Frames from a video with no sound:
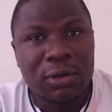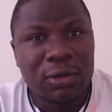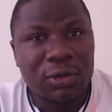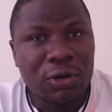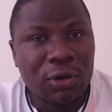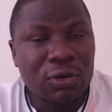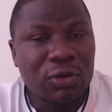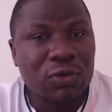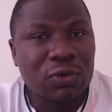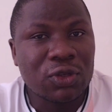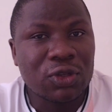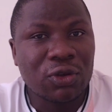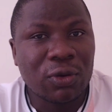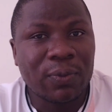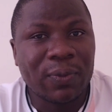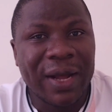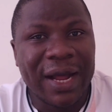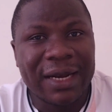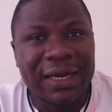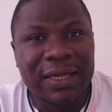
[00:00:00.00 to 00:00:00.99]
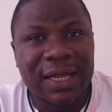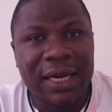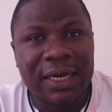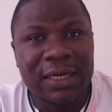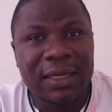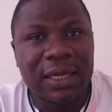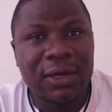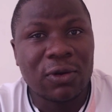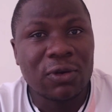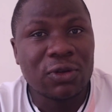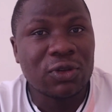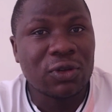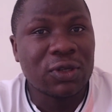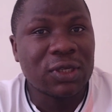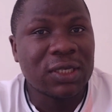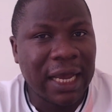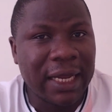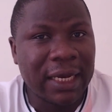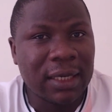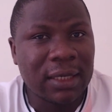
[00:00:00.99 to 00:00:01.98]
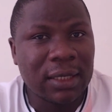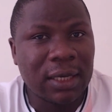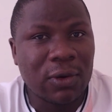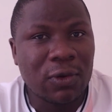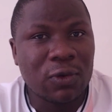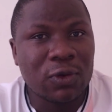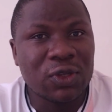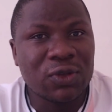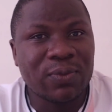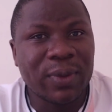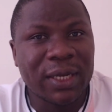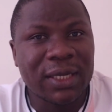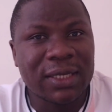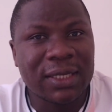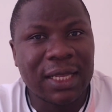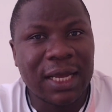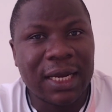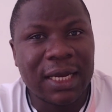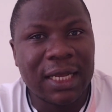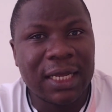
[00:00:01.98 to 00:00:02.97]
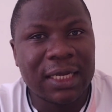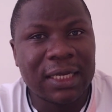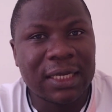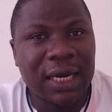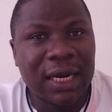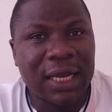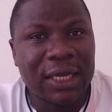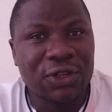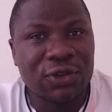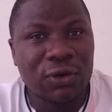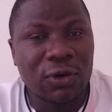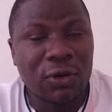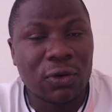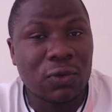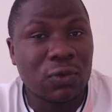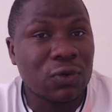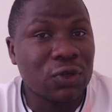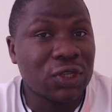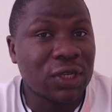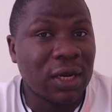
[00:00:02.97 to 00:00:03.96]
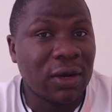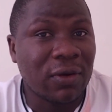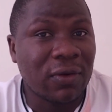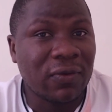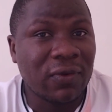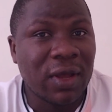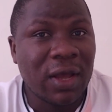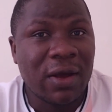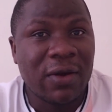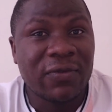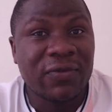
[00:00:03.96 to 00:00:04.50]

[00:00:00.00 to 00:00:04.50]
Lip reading: Not to stop at that, they also signed Uzbekistan international Kushanov